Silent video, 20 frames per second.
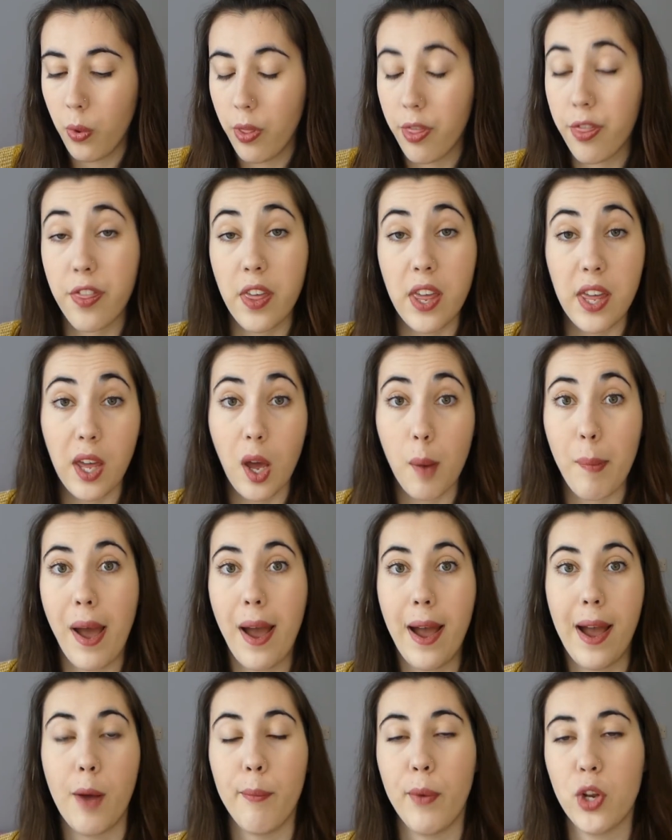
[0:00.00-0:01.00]
thinking
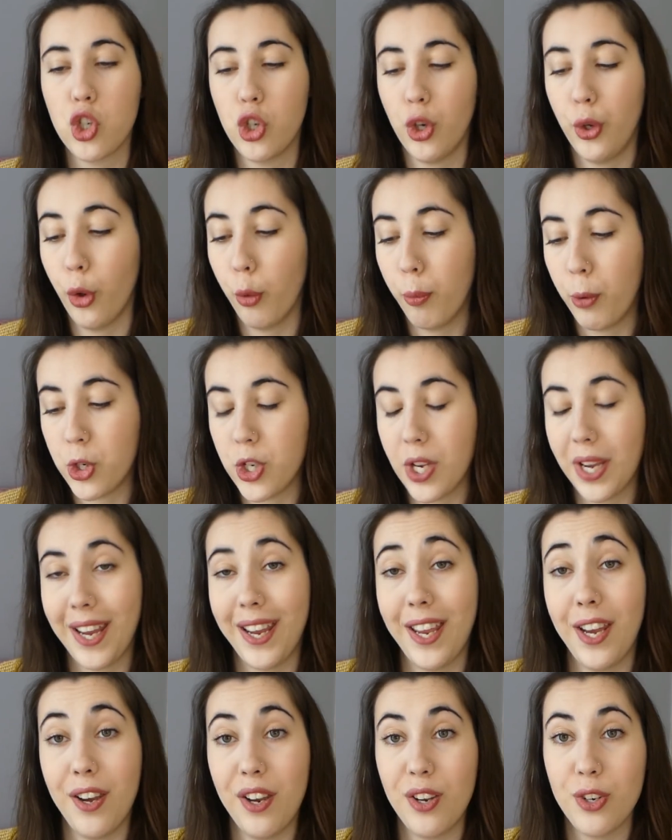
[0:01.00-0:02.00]
about how much you're putting
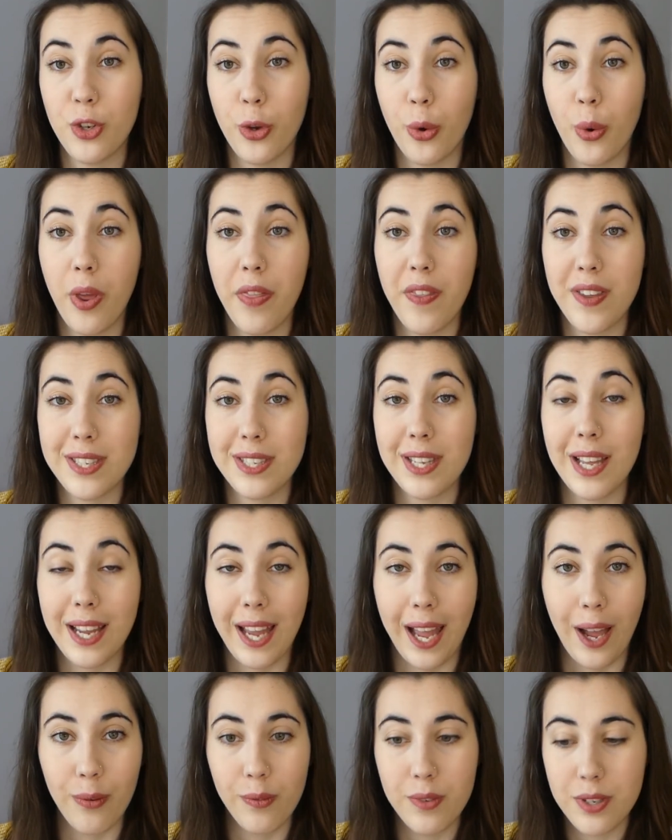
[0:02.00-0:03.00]
into this
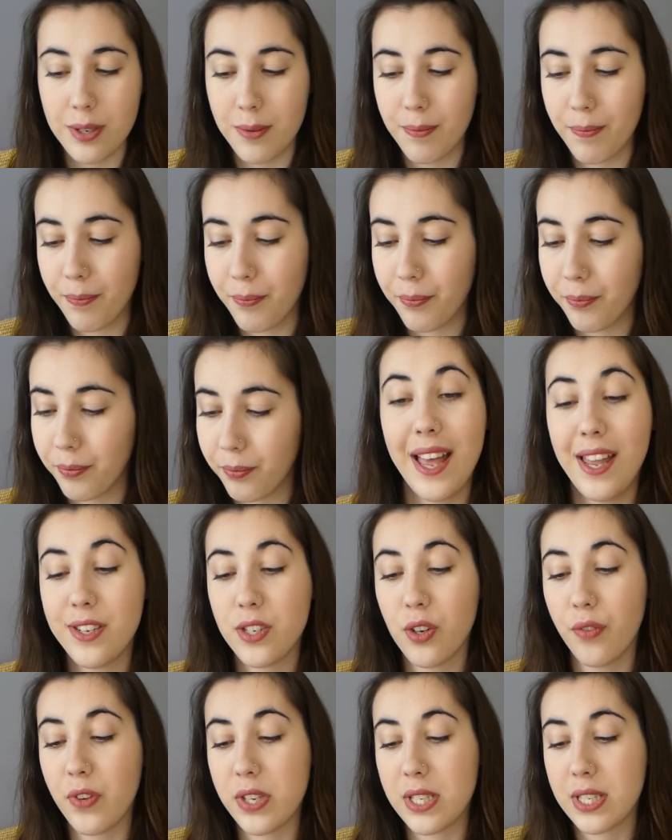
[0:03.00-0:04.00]
account. And
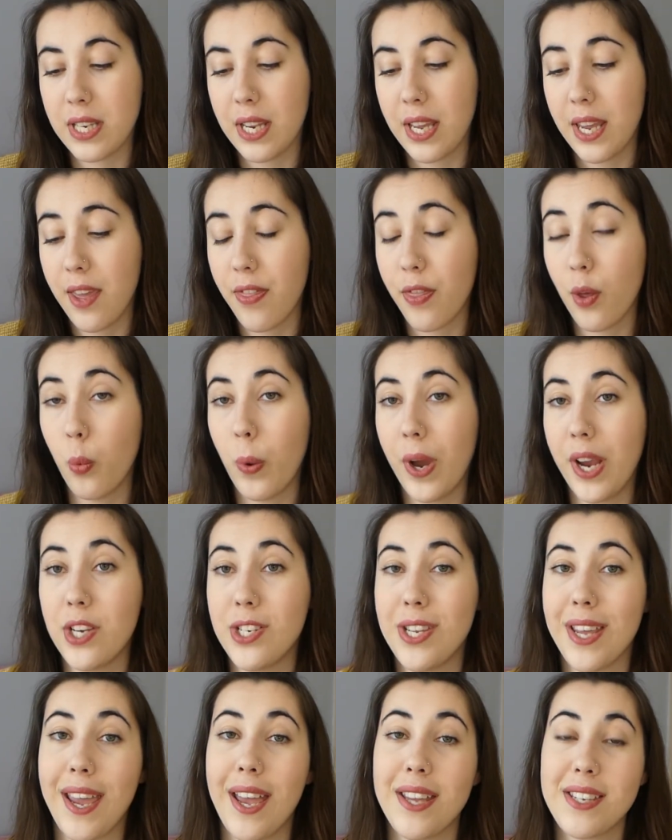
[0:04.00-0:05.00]
obviously the way
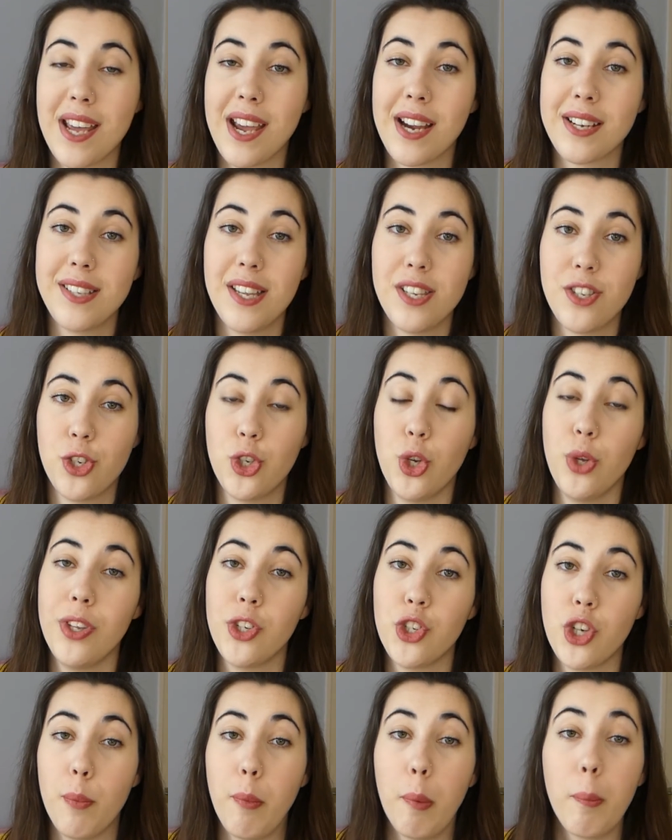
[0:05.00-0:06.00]
to get access to the
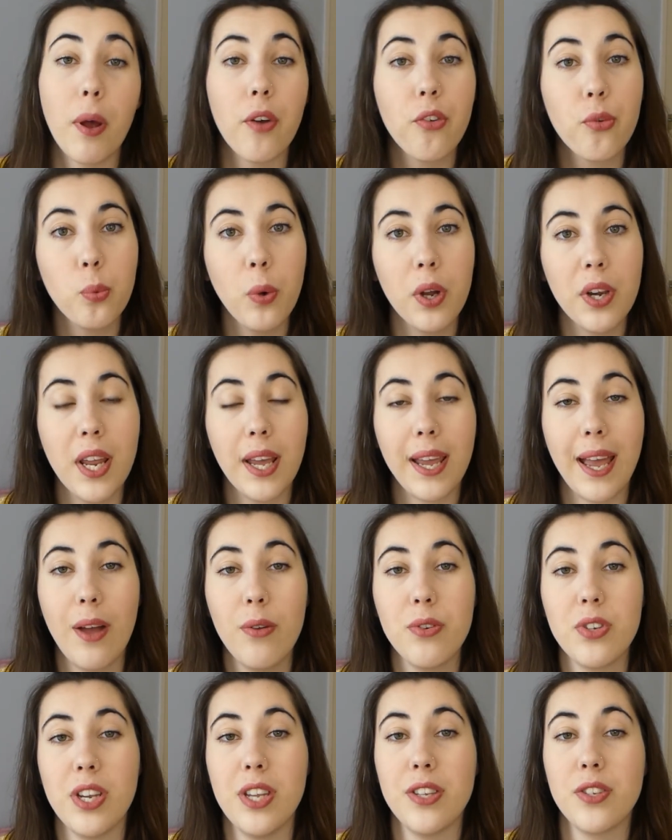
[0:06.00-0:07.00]
Chip+1
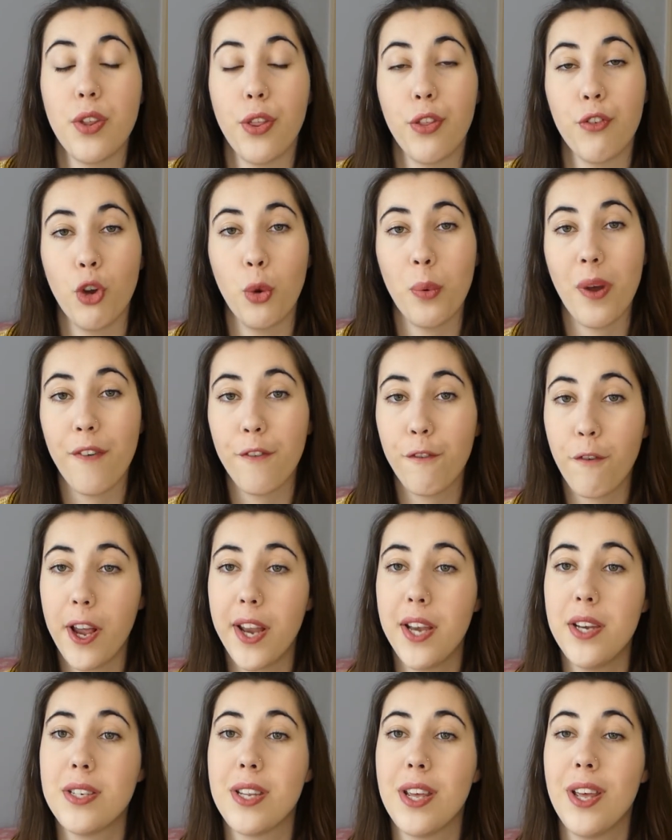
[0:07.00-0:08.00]
account is through a
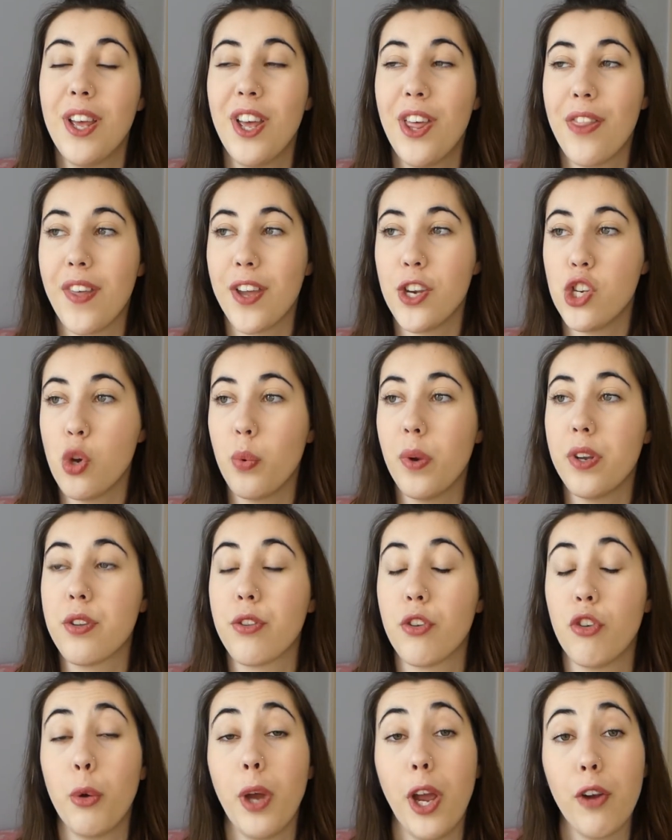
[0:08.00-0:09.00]
friend. They do it
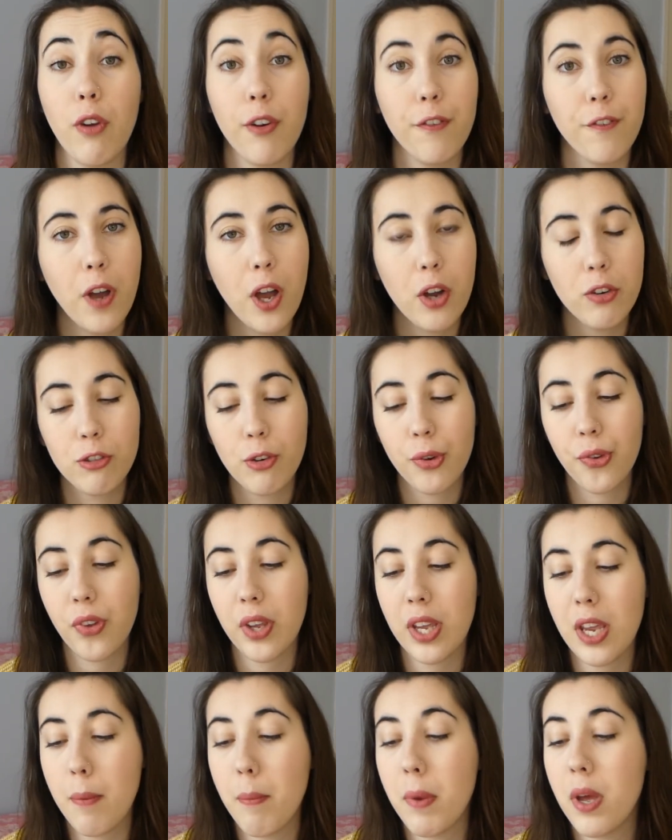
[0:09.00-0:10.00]
through a referral
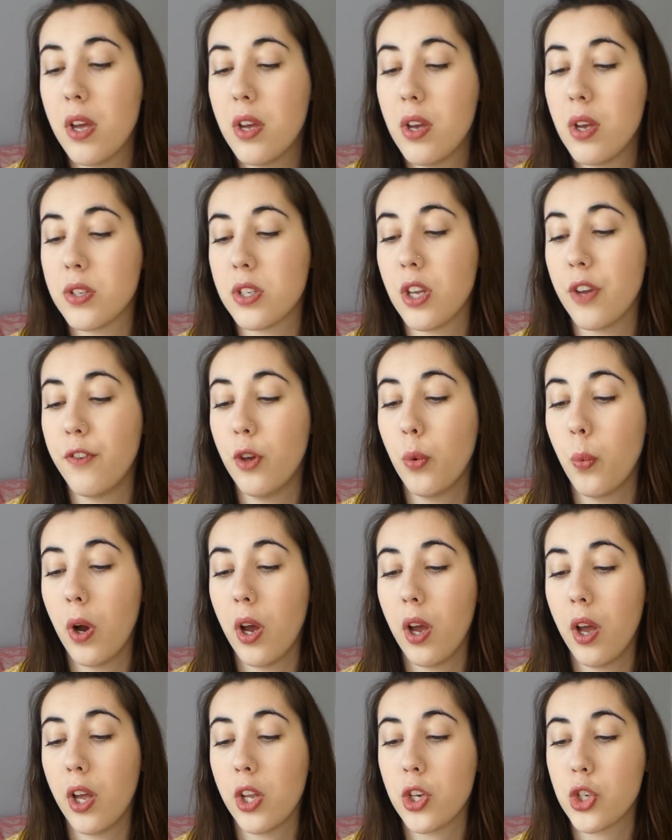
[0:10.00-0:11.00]
scheme. So if you
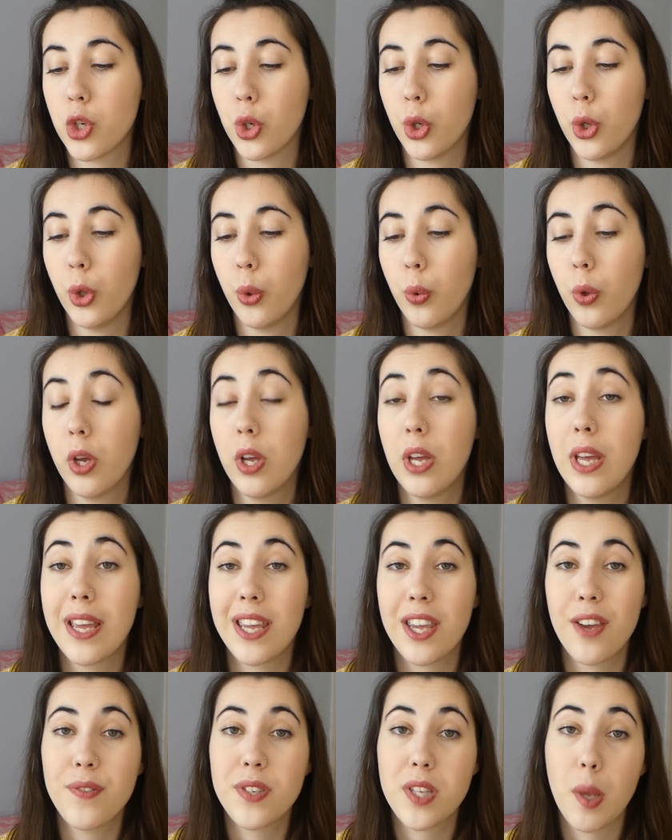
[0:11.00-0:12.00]
were to
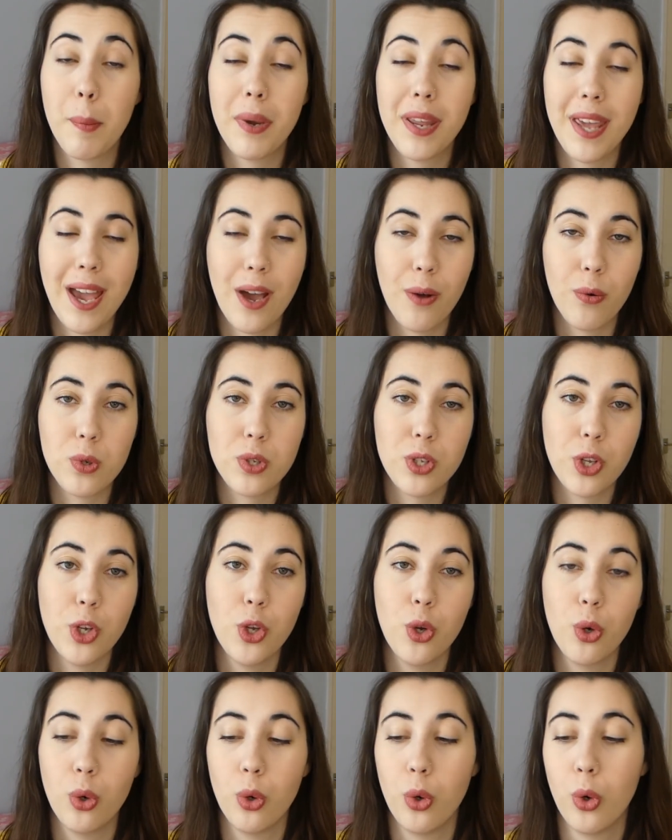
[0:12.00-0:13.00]
give somebody else
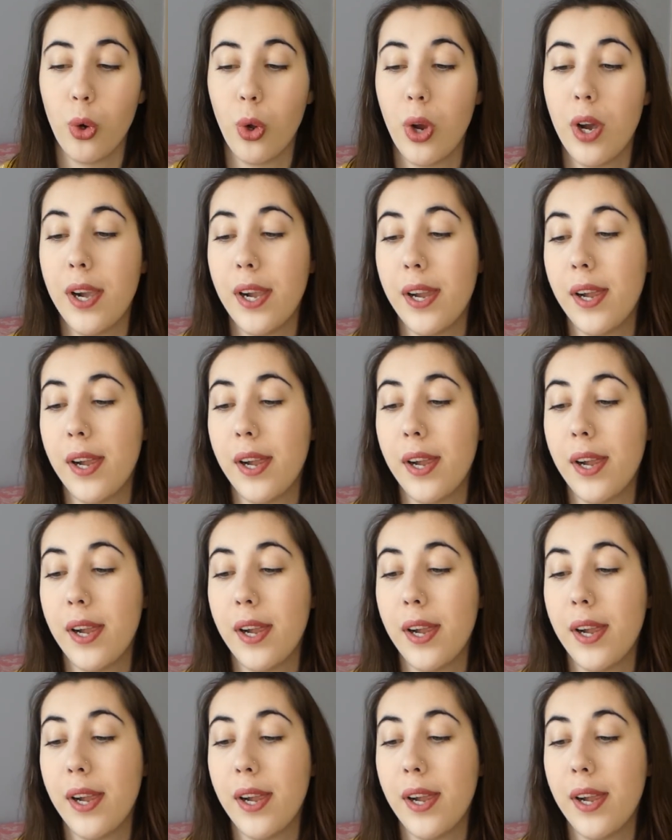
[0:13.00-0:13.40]
your